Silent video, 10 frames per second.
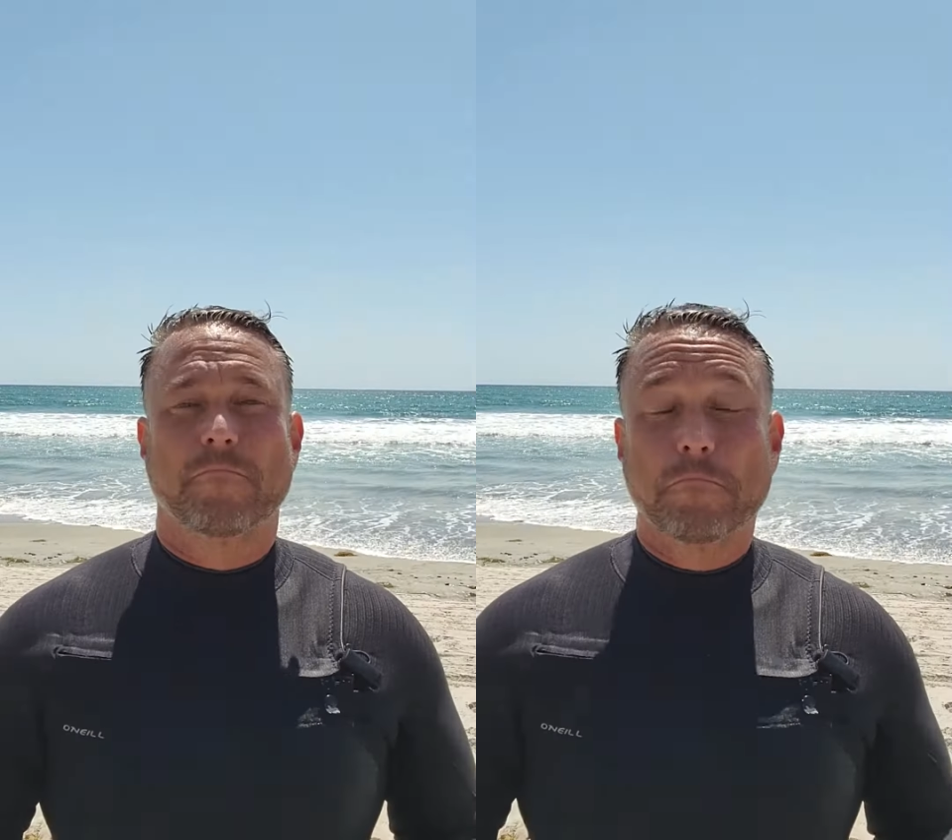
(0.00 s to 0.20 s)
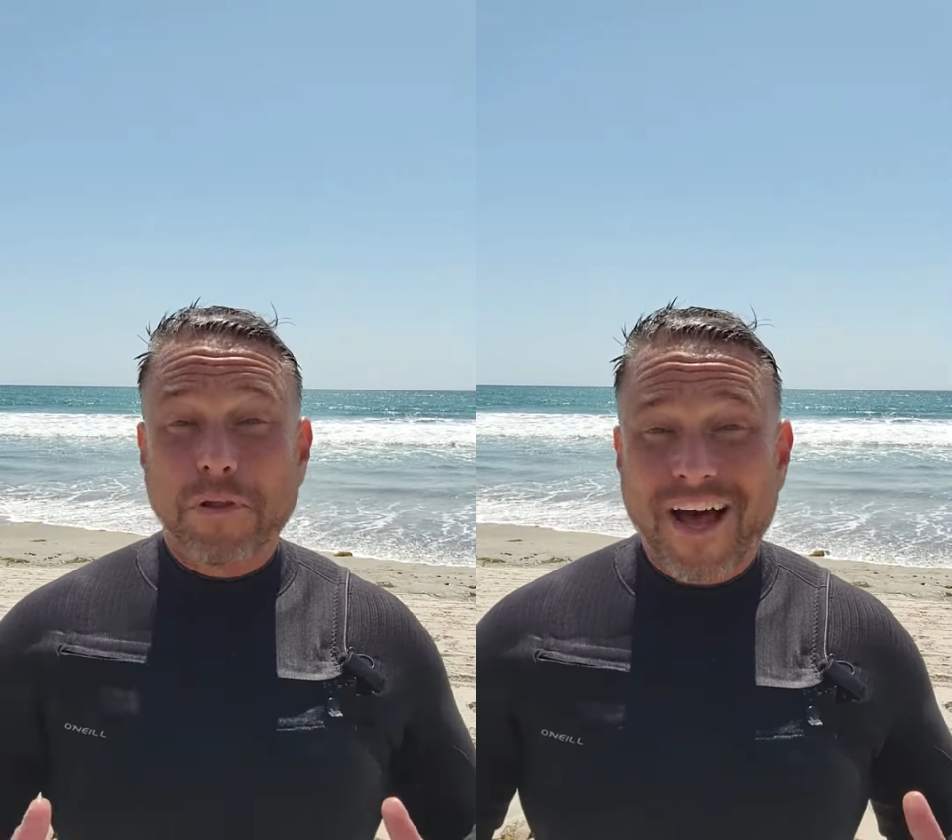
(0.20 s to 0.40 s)

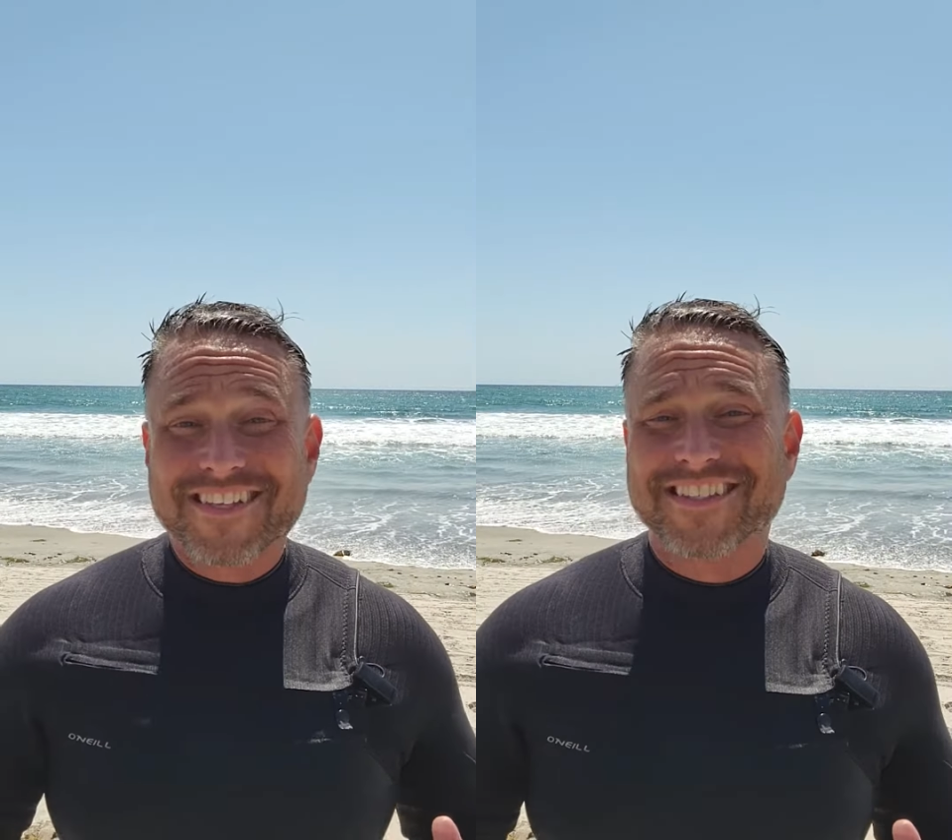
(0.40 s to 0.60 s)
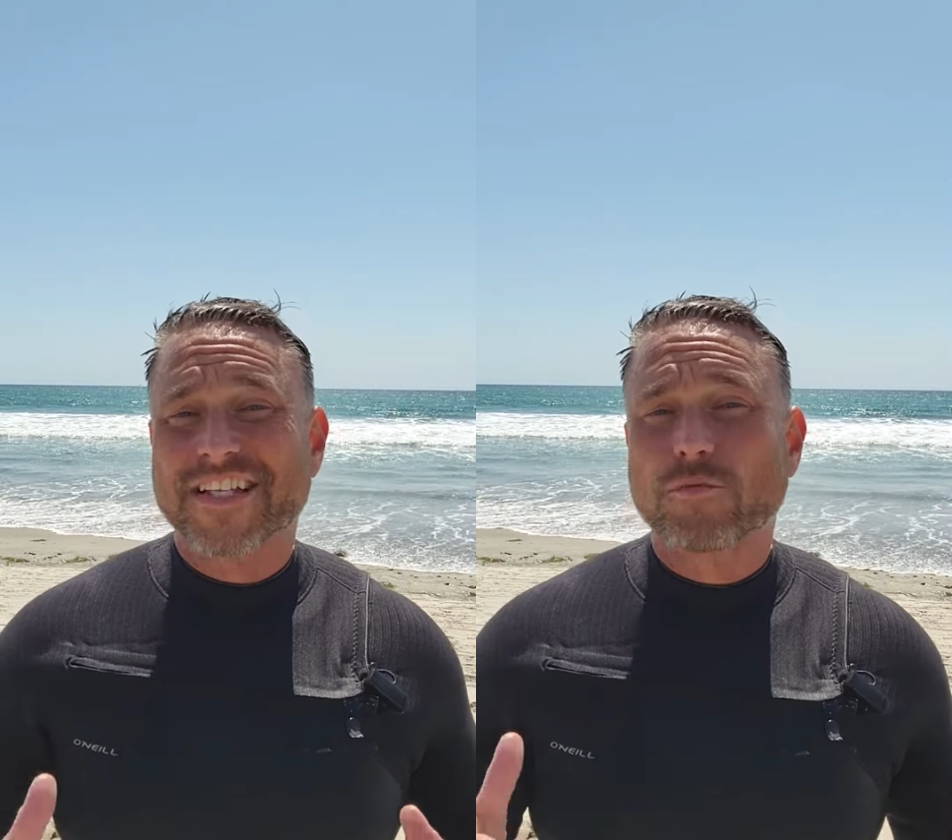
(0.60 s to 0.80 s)

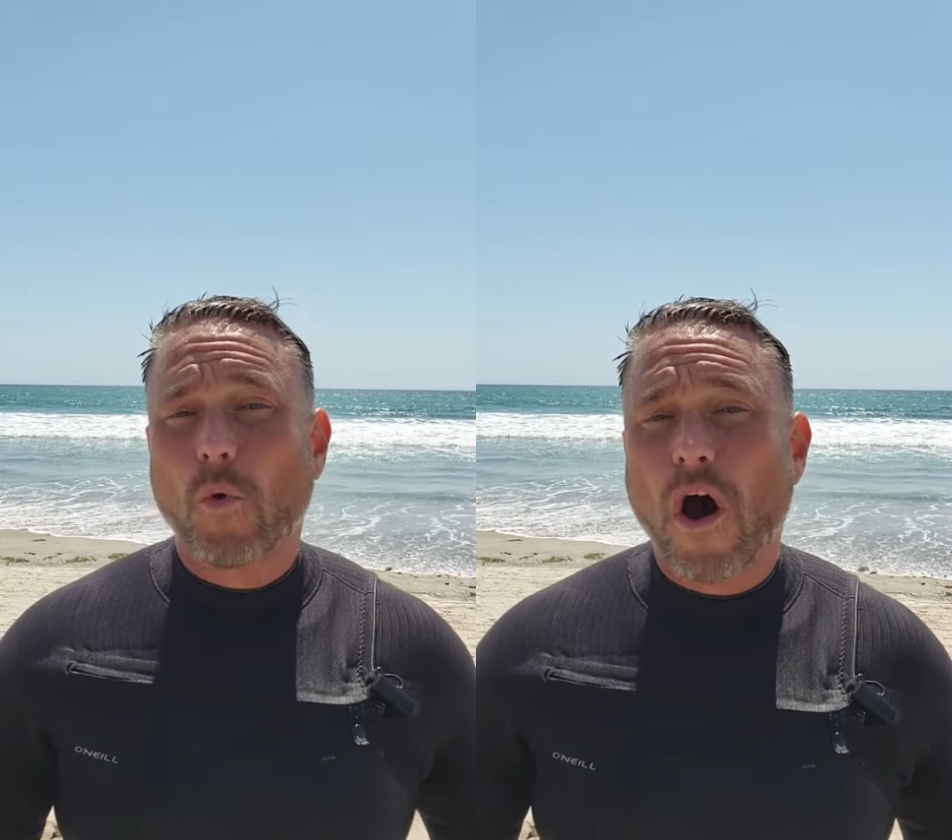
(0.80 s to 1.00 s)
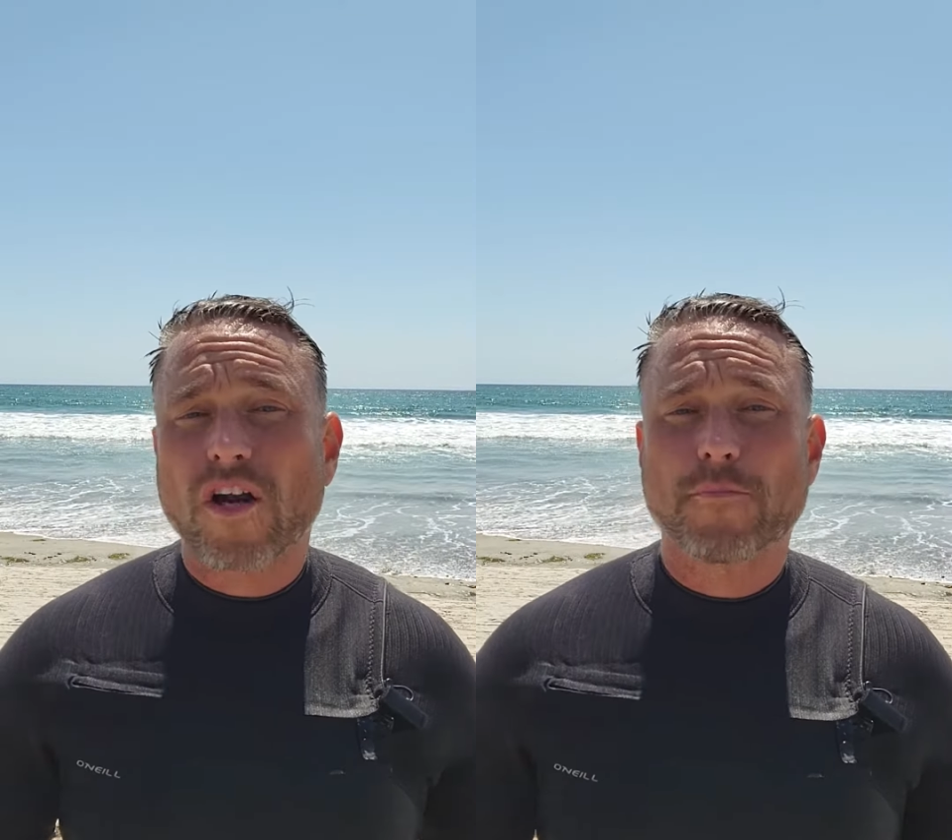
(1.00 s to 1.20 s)
Plus, it's
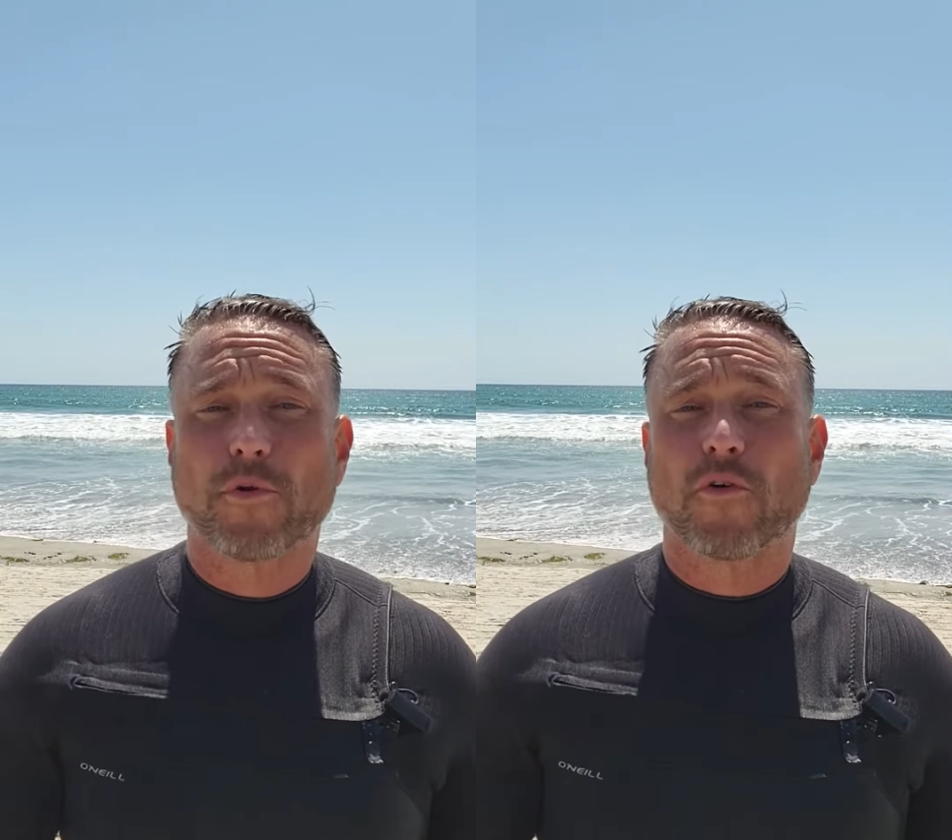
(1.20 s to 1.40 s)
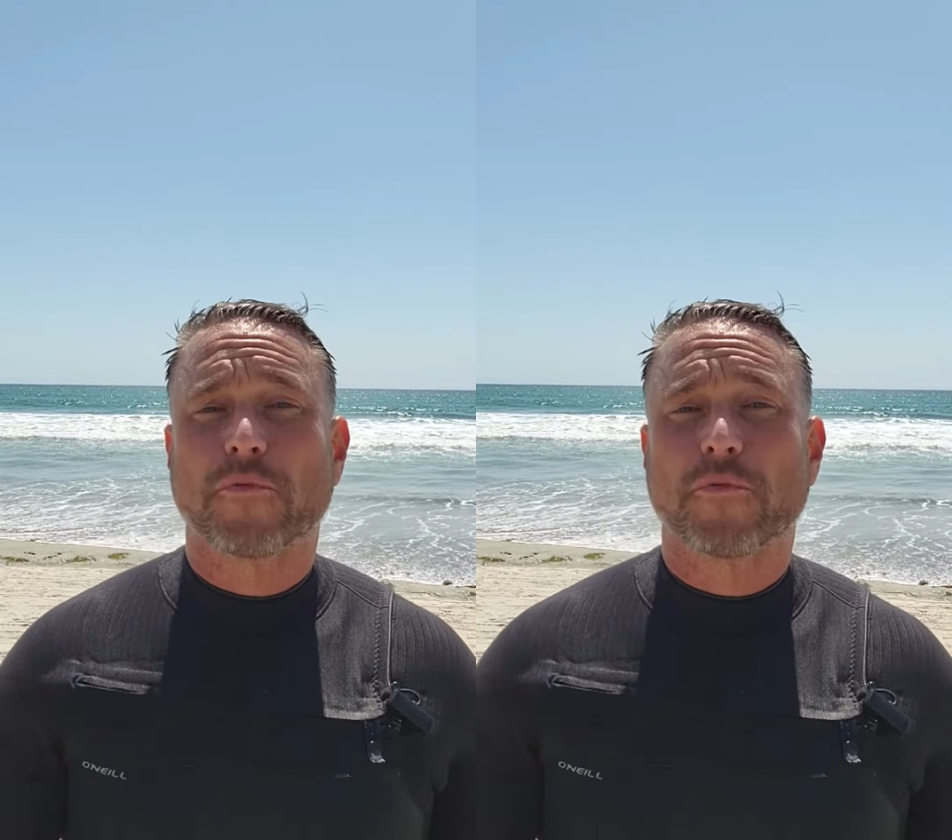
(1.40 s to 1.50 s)
waterproof,